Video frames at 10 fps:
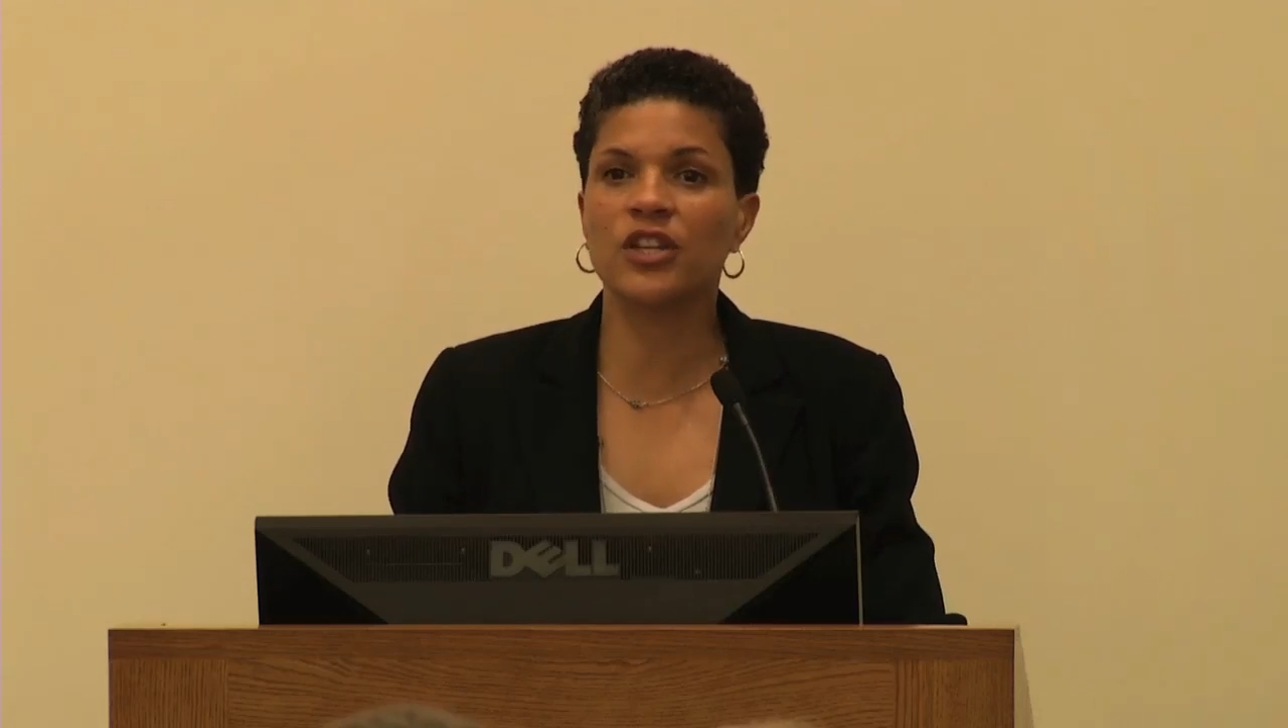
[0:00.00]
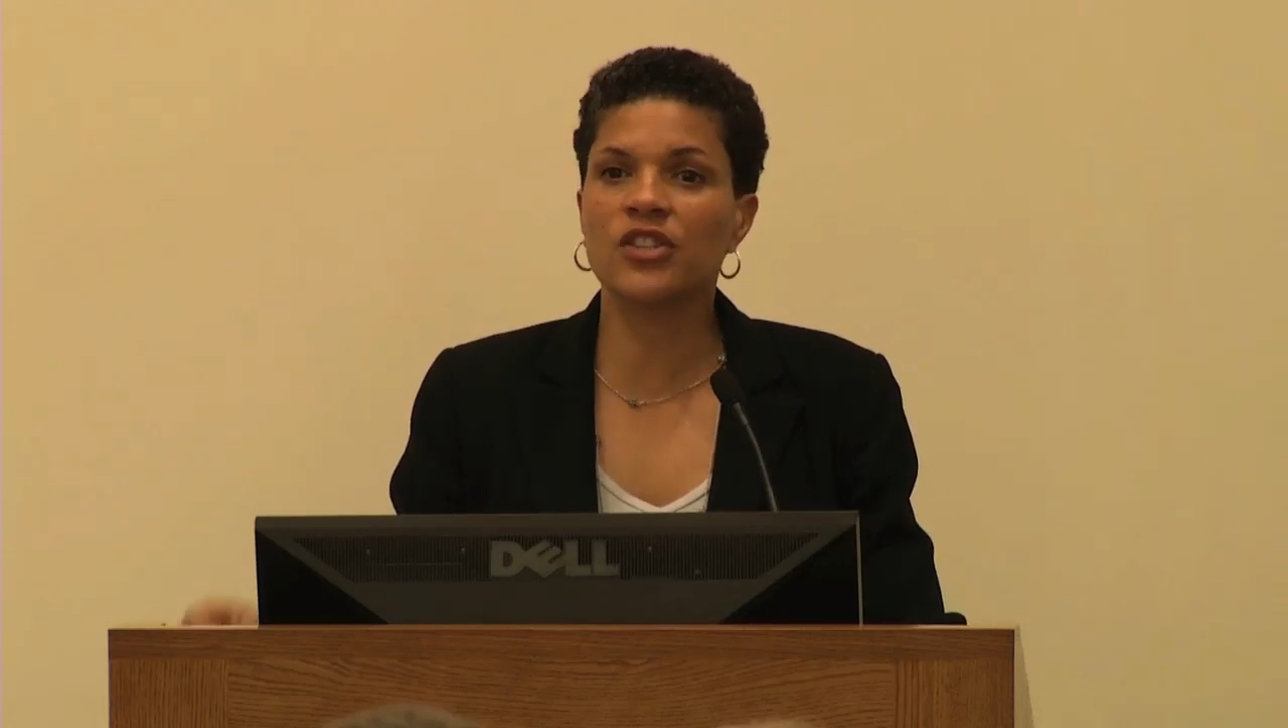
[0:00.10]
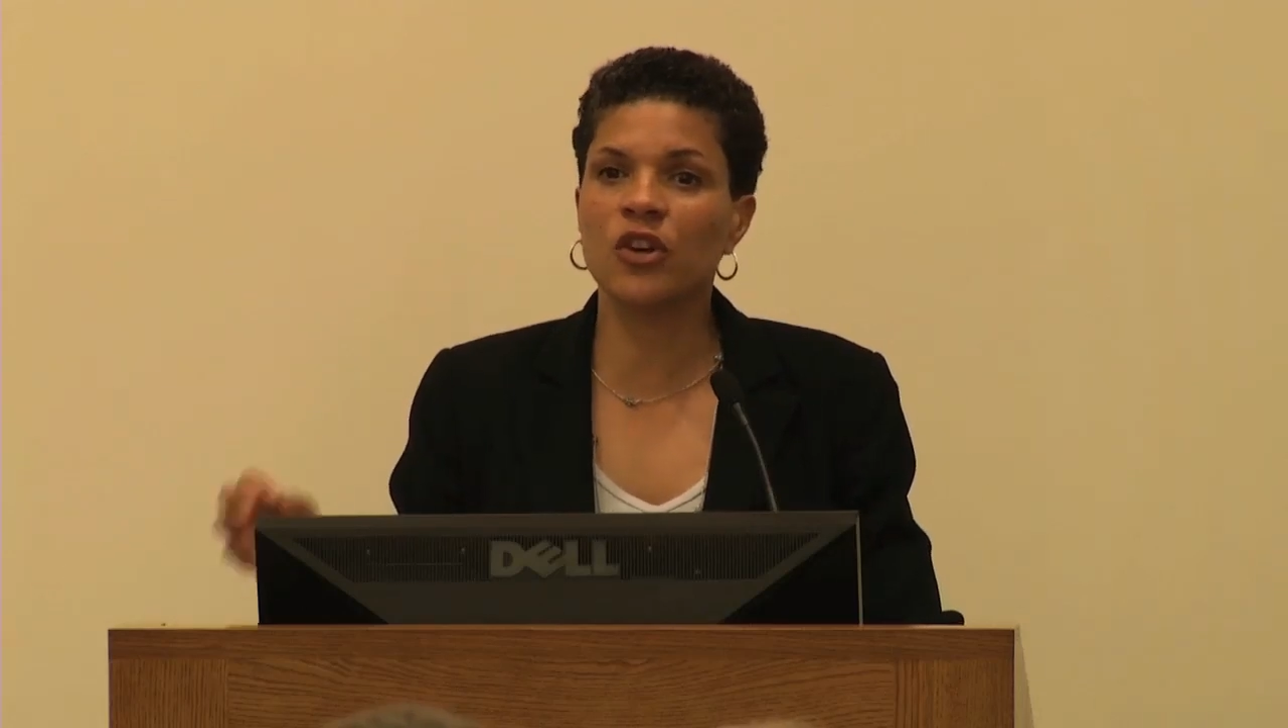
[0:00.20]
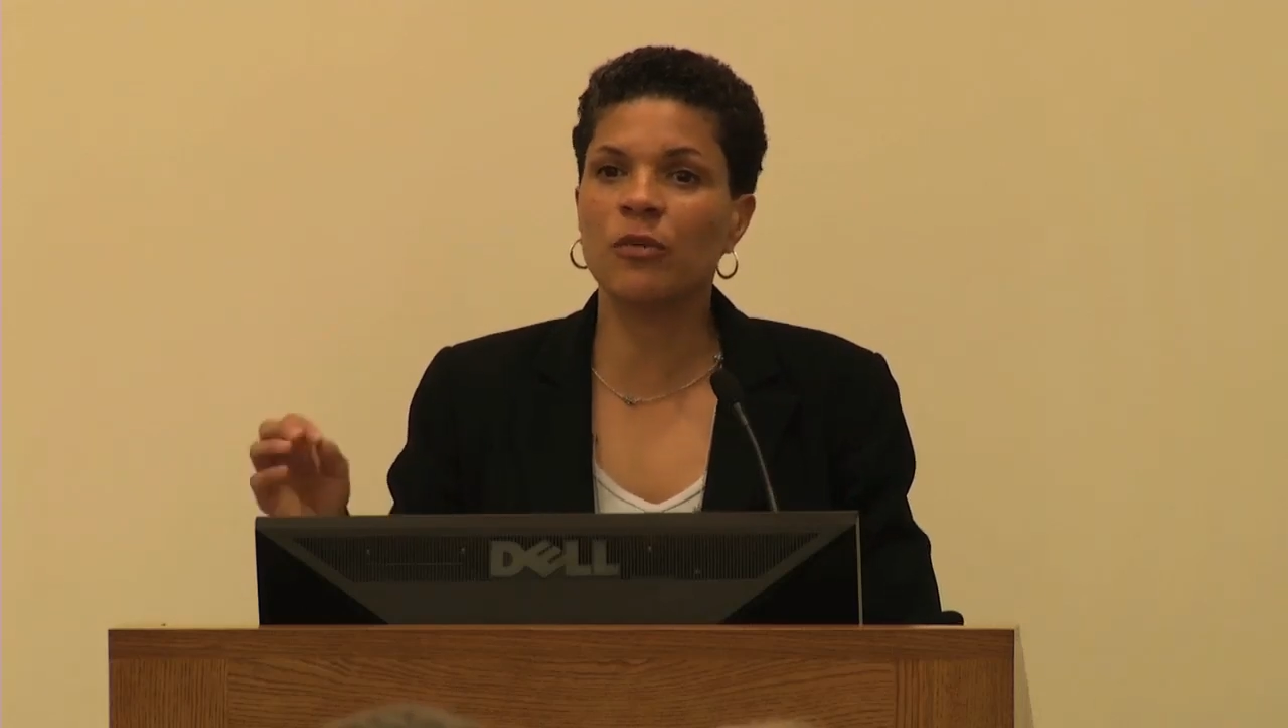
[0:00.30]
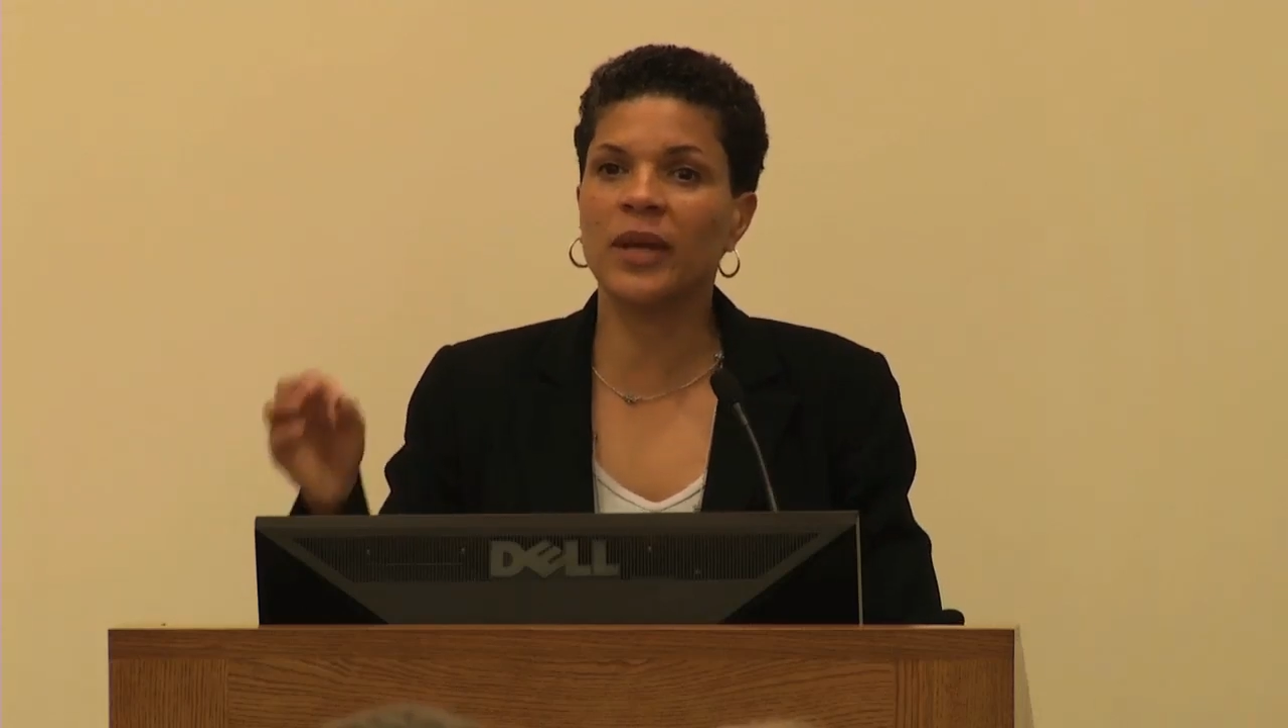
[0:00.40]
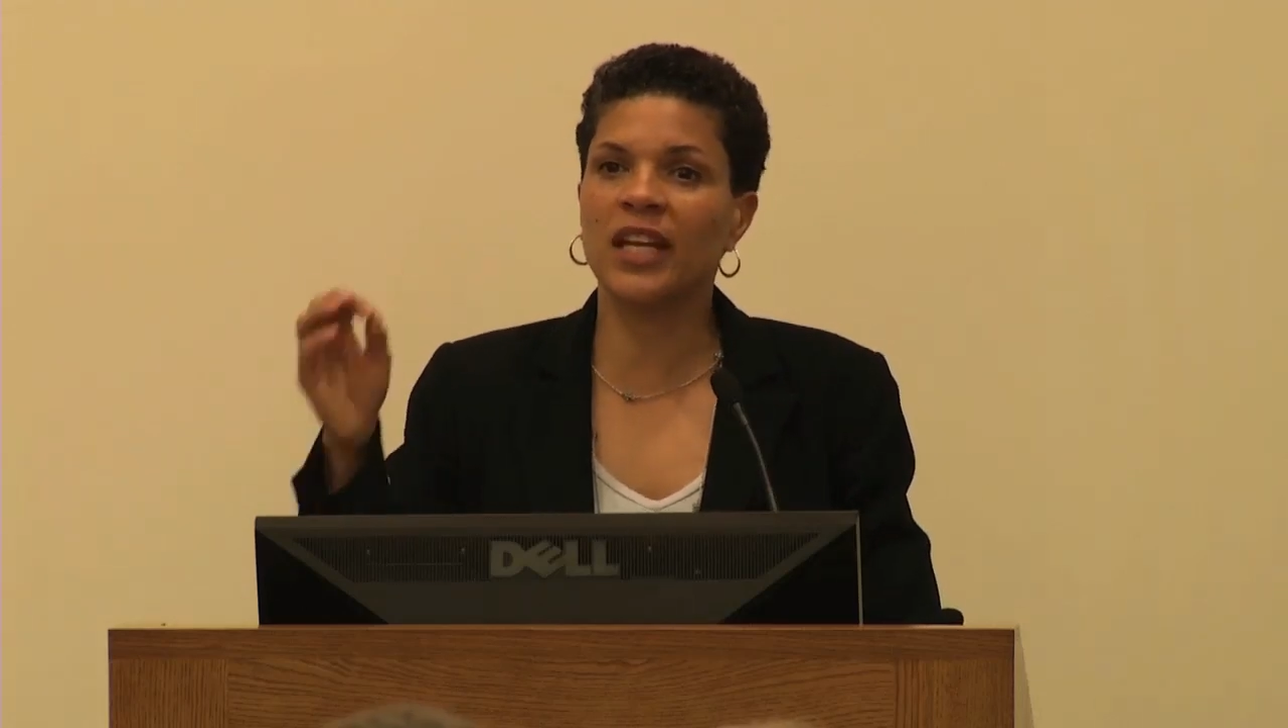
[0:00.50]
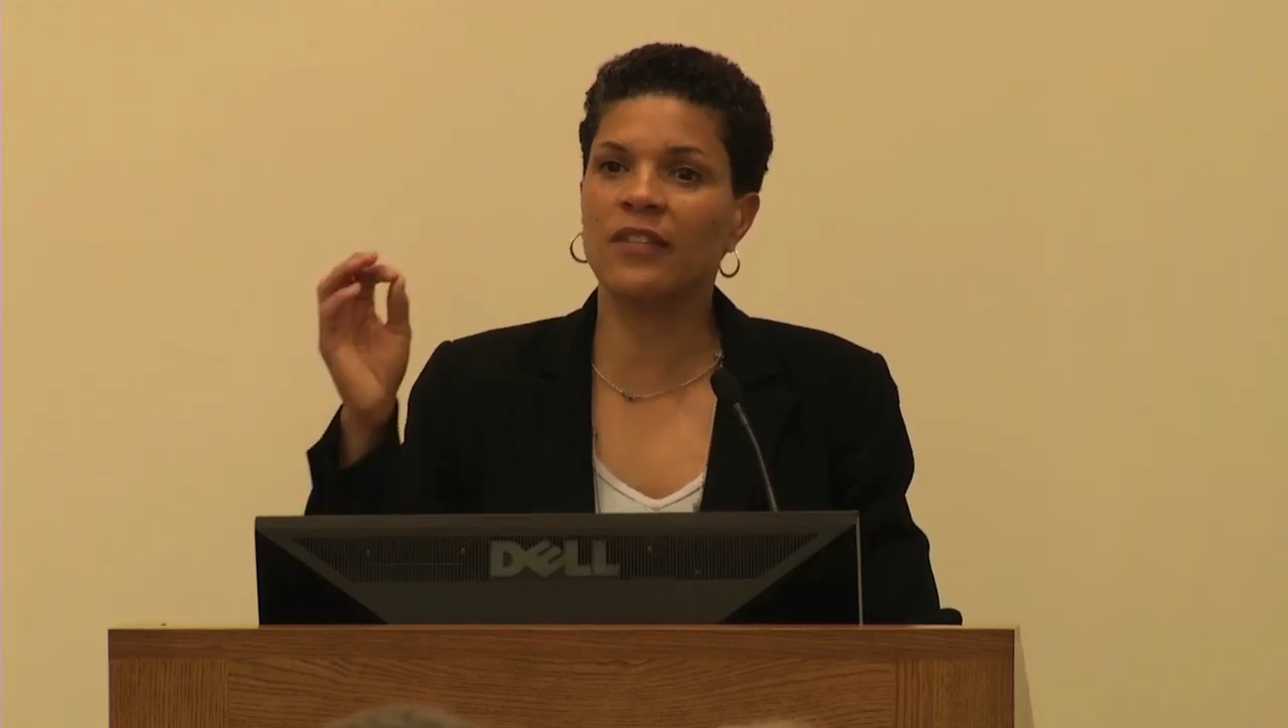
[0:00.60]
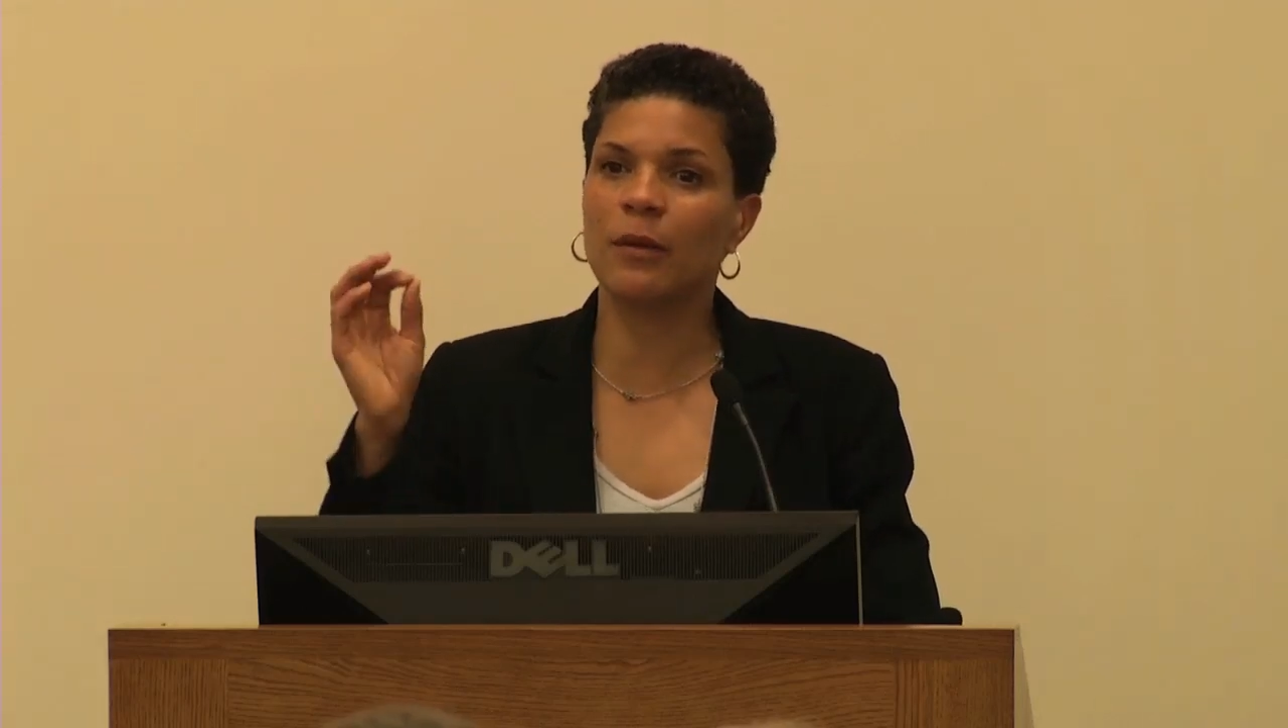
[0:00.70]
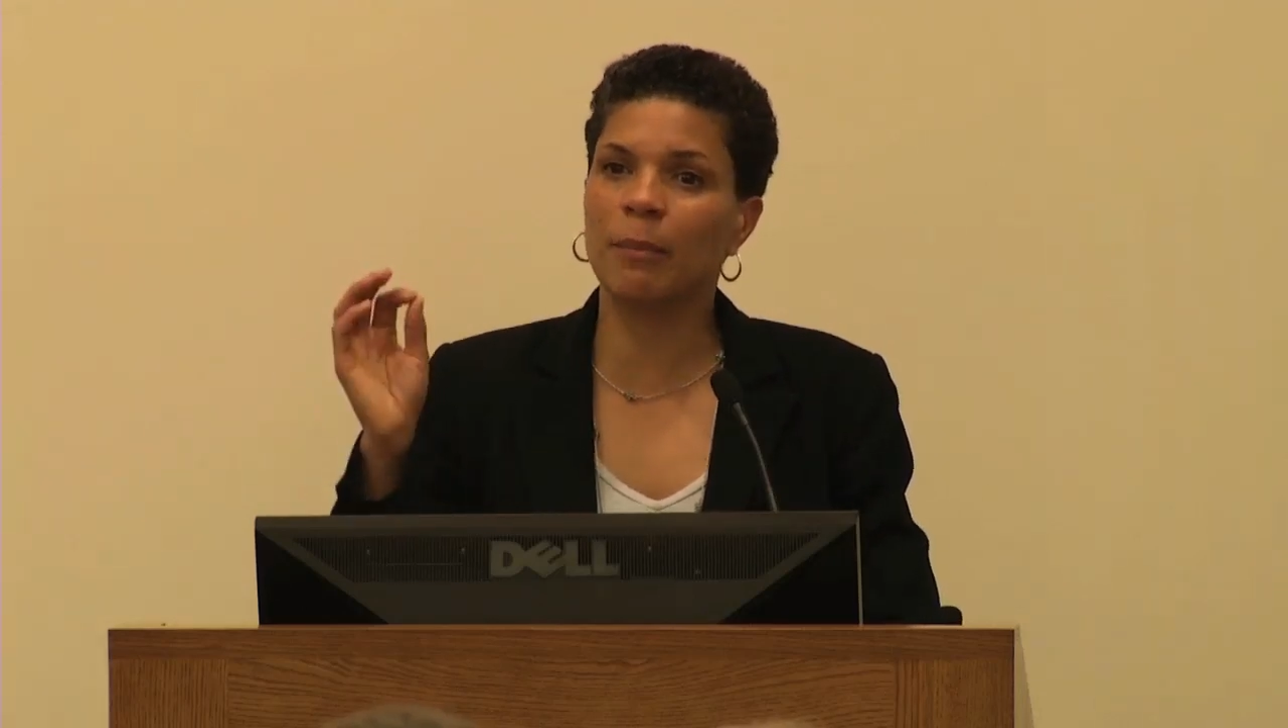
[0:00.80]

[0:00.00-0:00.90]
so many of the